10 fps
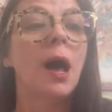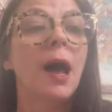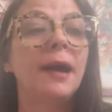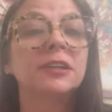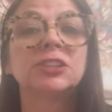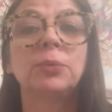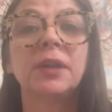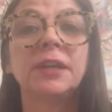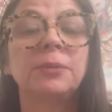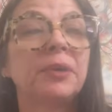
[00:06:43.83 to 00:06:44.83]
I also
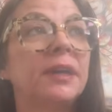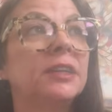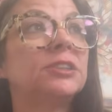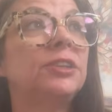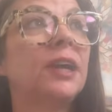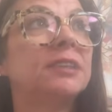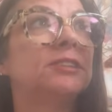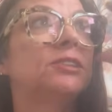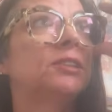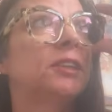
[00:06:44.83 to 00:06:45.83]
wanted to bring it to you
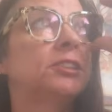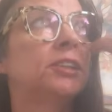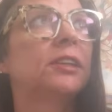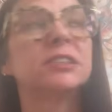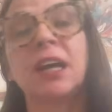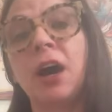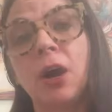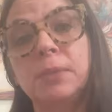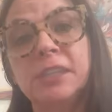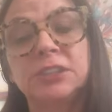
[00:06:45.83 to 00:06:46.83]
guys' attention because I
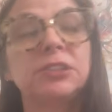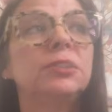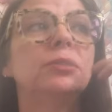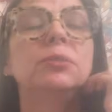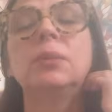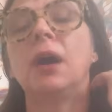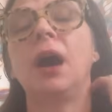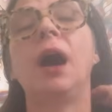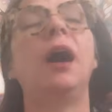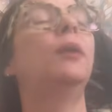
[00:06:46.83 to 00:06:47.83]
always do.
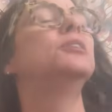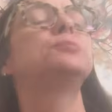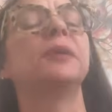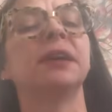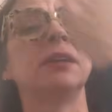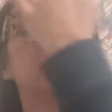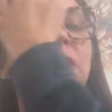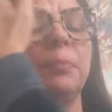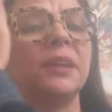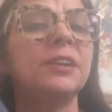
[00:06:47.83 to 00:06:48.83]
I always bring a
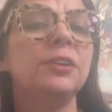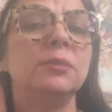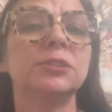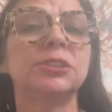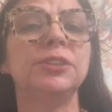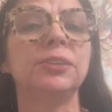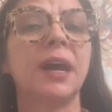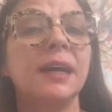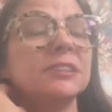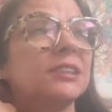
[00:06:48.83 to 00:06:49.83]
little bit of news to you
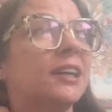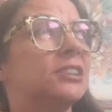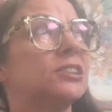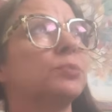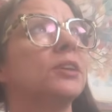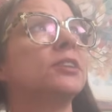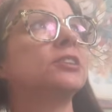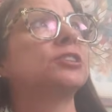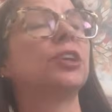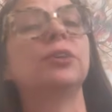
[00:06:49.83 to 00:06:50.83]
guys, and I just wanted
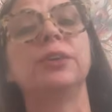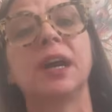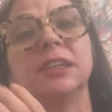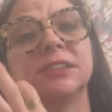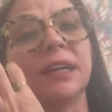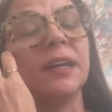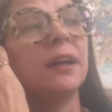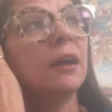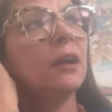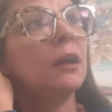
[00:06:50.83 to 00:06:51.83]
to show you guys
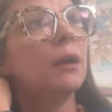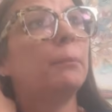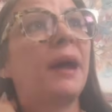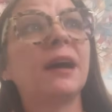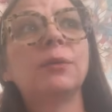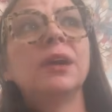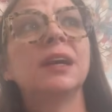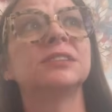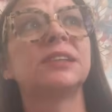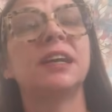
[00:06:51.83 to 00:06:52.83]
that back when
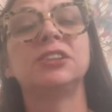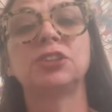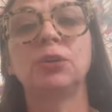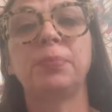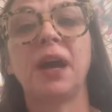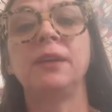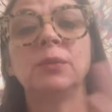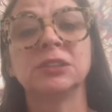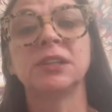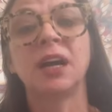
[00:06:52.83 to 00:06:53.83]
I said Joe Biden
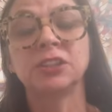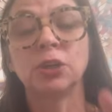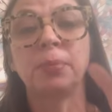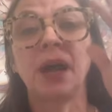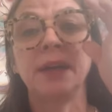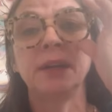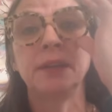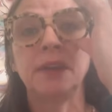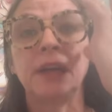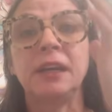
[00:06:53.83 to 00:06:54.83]
was not Joe Biden
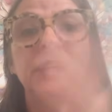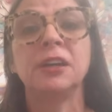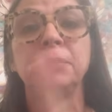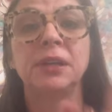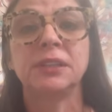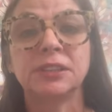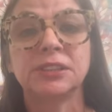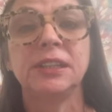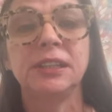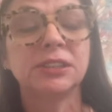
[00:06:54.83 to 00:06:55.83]
and that he had been
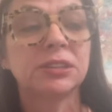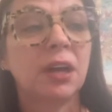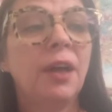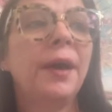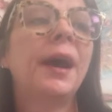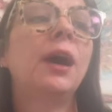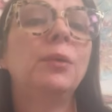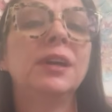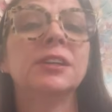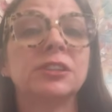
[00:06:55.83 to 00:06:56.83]
deceased, I
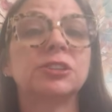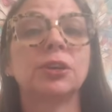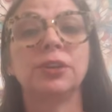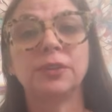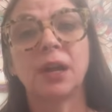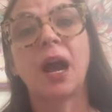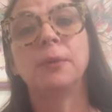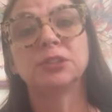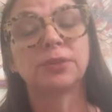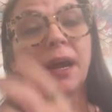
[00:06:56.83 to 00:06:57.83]
wanted to show you that
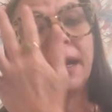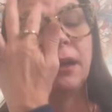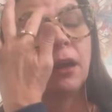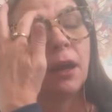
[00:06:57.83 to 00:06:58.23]
I was right.